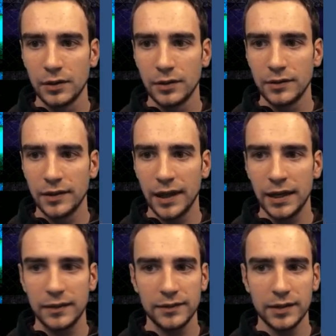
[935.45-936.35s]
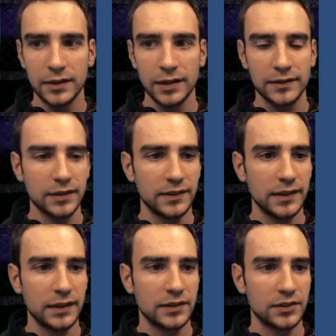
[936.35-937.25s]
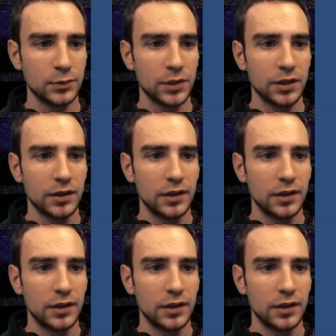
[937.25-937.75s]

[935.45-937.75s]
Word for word: to that so that you guys can see this should work.